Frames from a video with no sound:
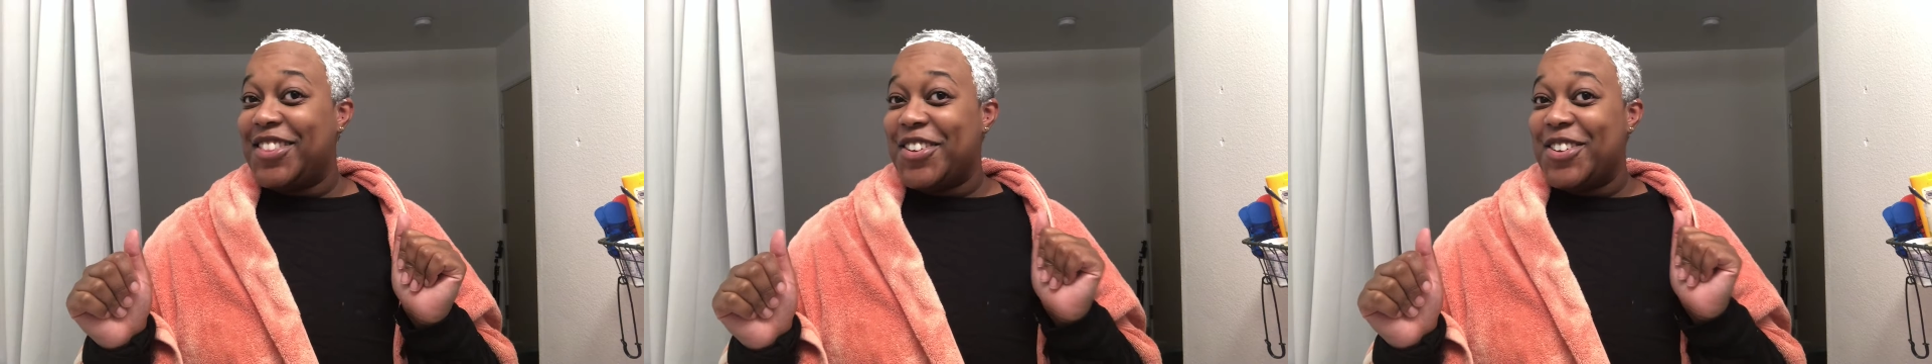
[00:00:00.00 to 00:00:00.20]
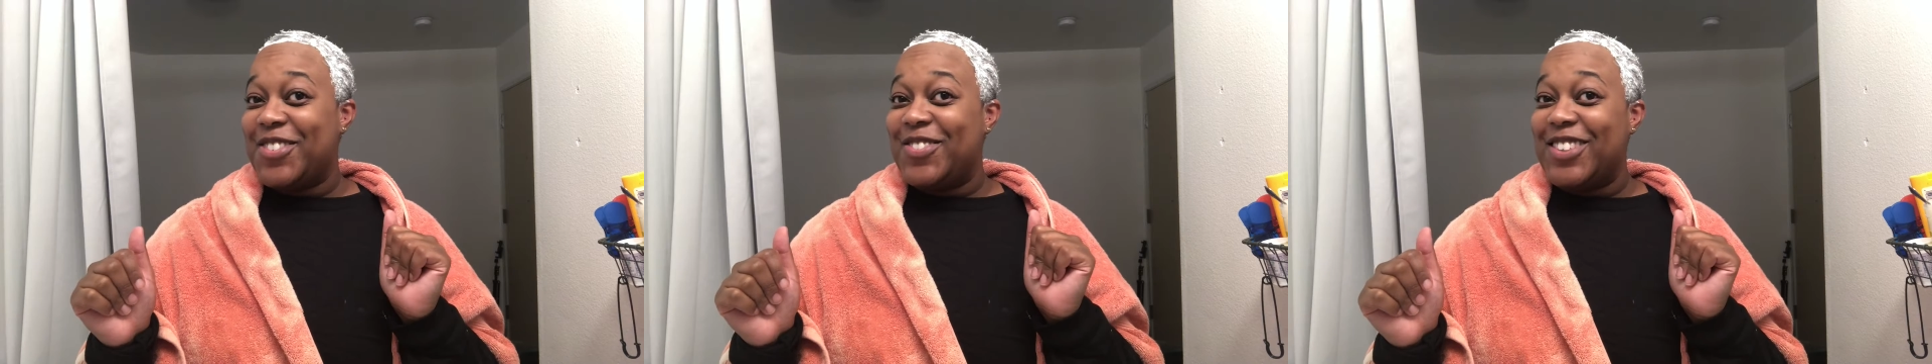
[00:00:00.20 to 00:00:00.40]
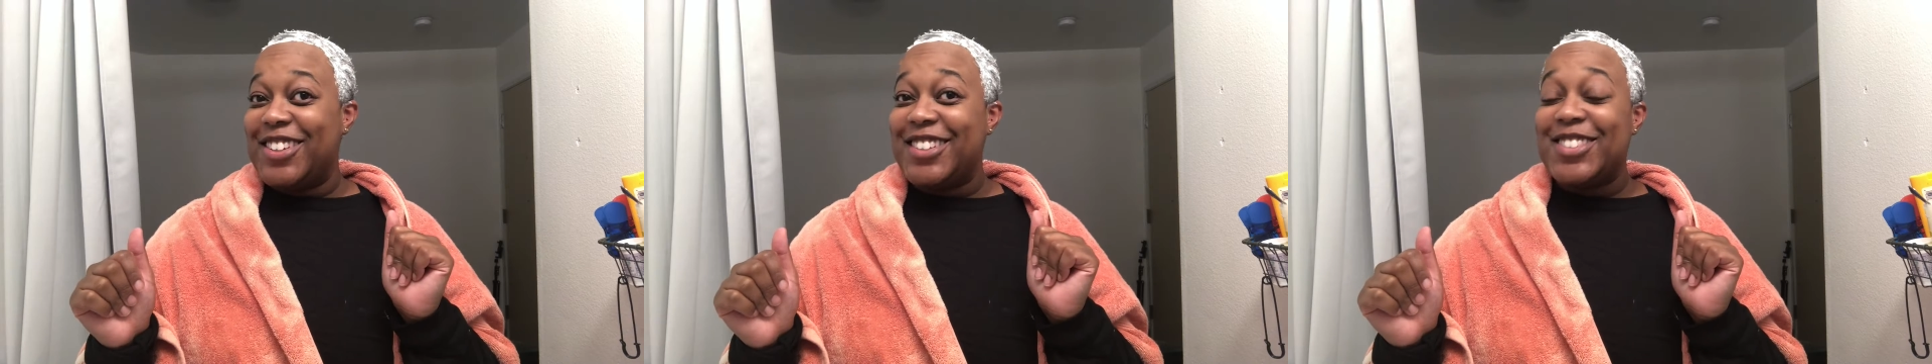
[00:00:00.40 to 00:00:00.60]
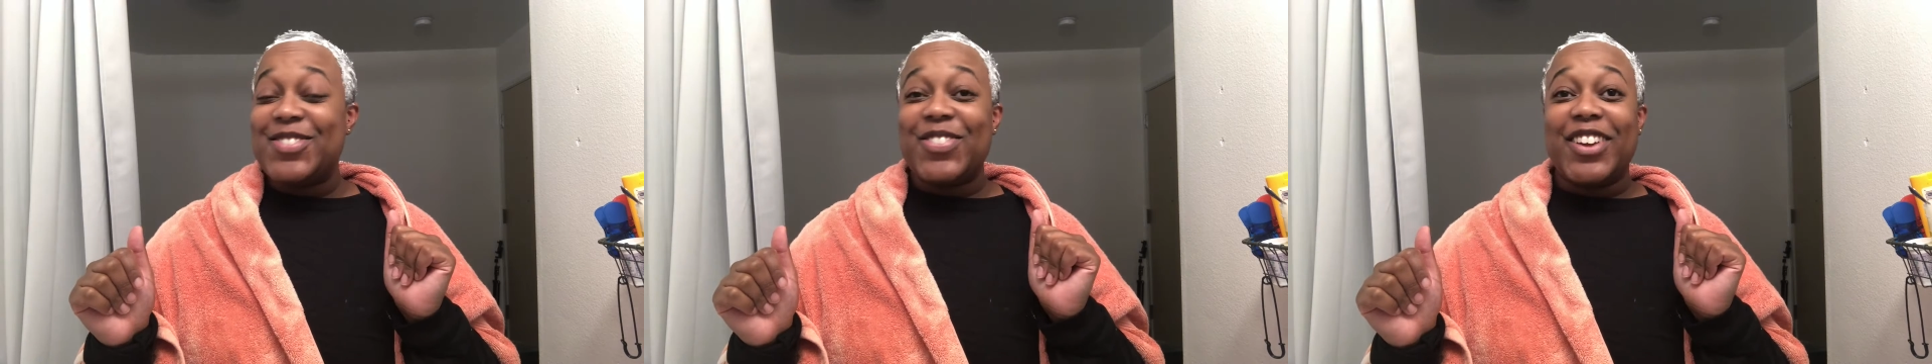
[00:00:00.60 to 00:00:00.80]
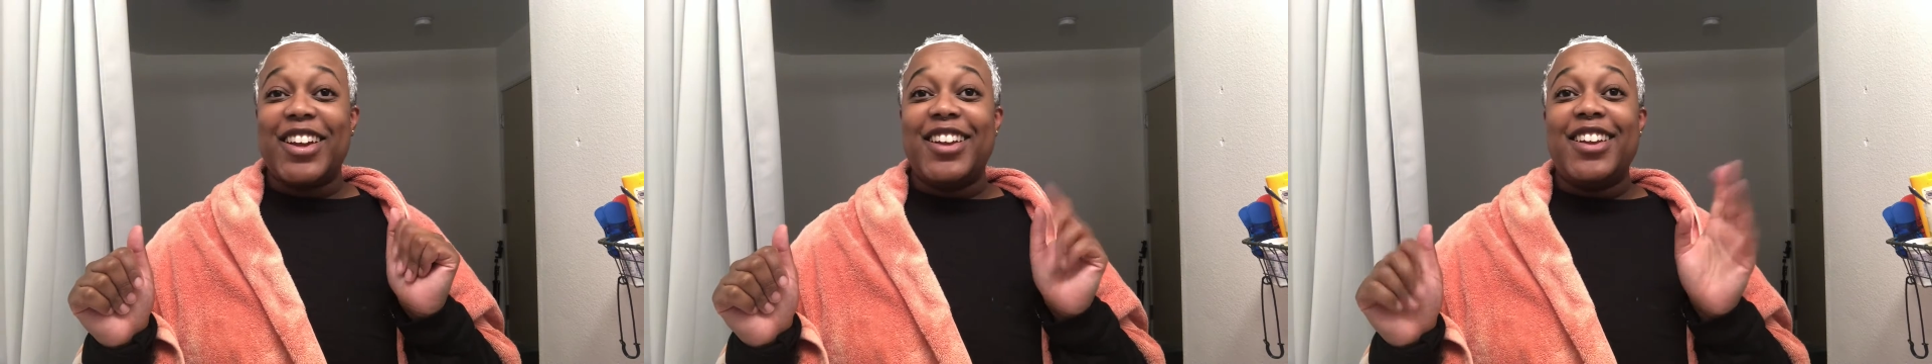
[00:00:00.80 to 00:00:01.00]
30 minutes,
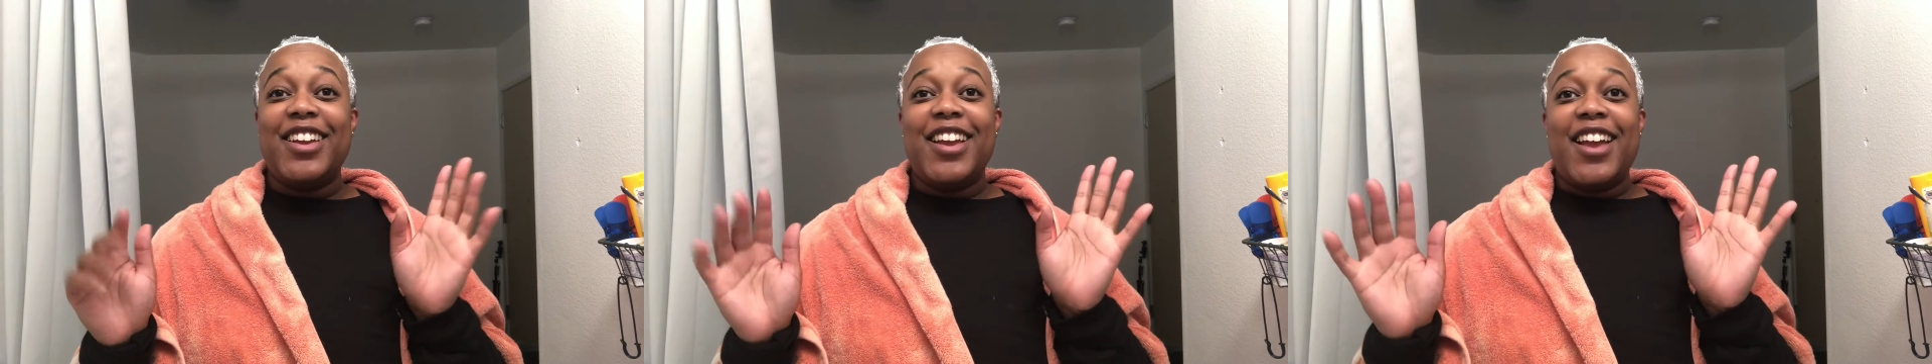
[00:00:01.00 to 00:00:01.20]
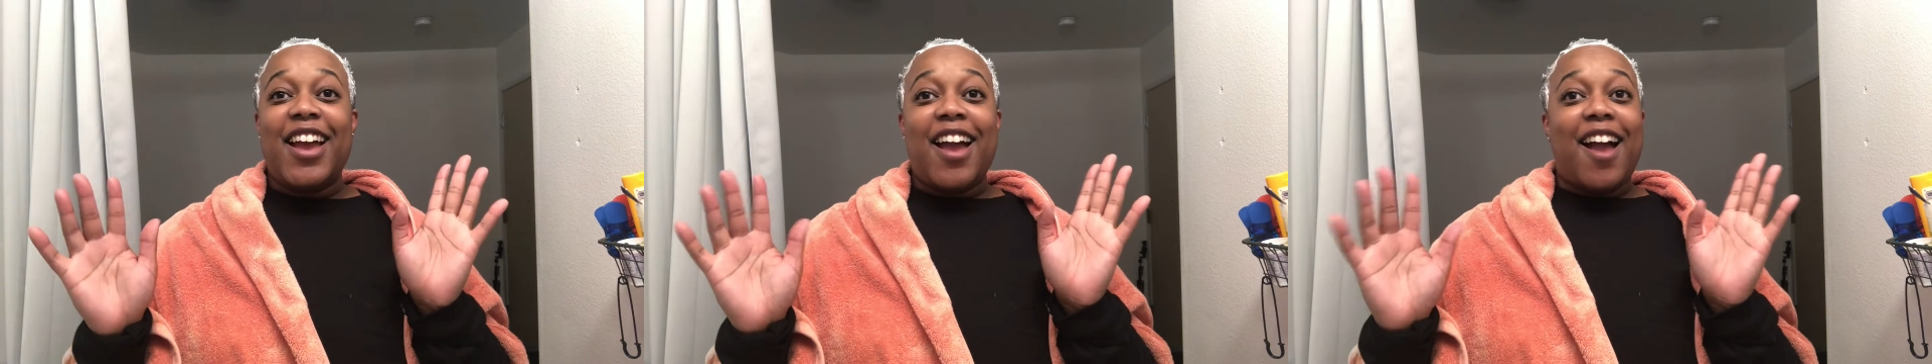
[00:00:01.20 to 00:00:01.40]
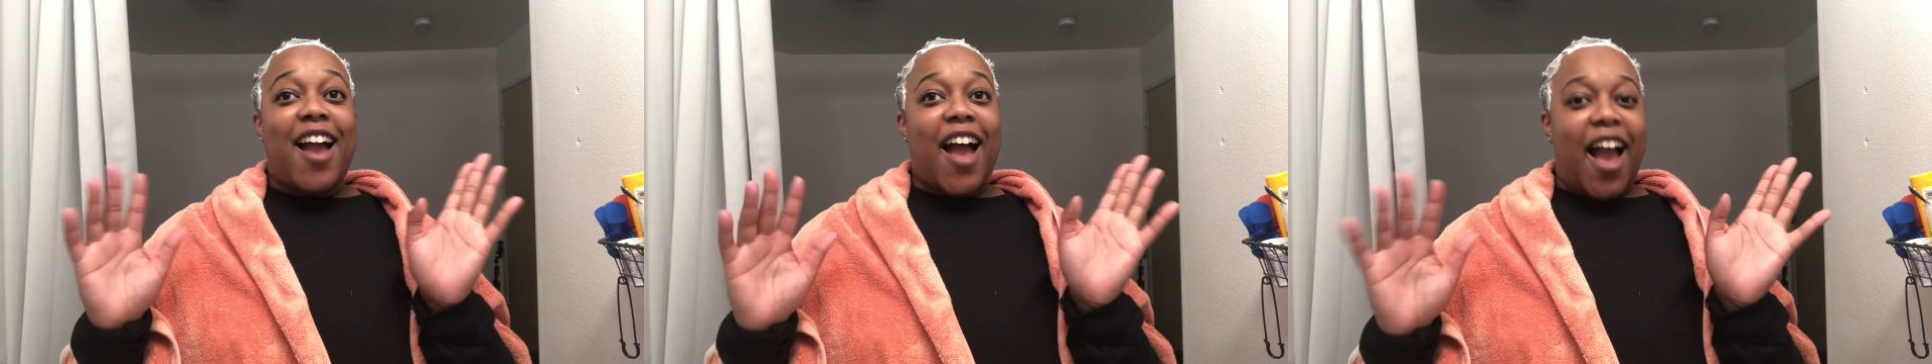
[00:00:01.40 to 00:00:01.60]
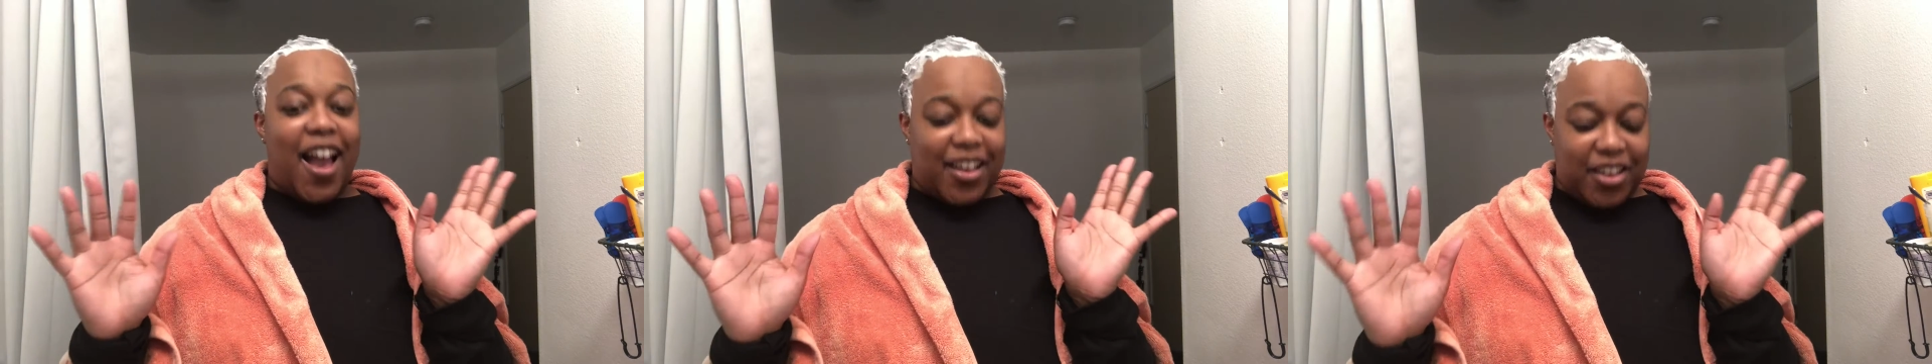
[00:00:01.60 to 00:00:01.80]
but I